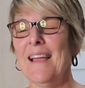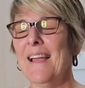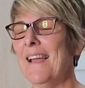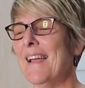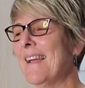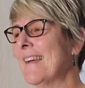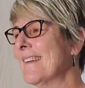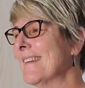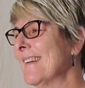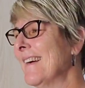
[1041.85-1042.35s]

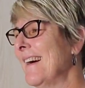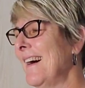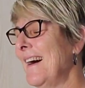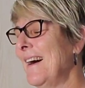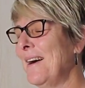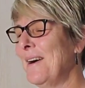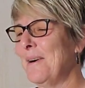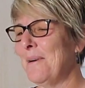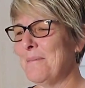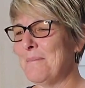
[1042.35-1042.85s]
And
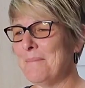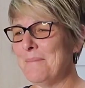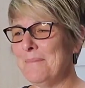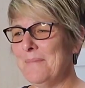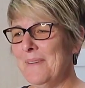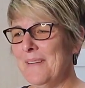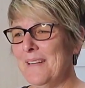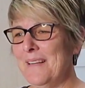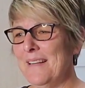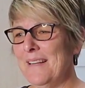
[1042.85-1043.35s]

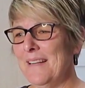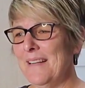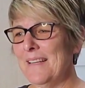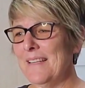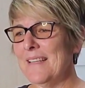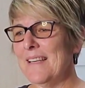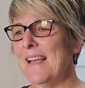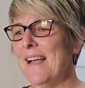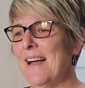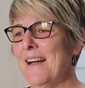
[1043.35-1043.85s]

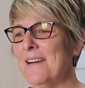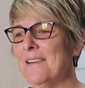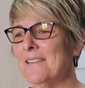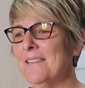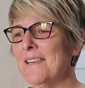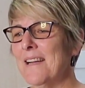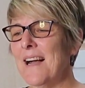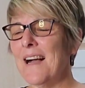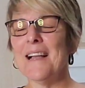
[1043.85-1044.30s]
yeah,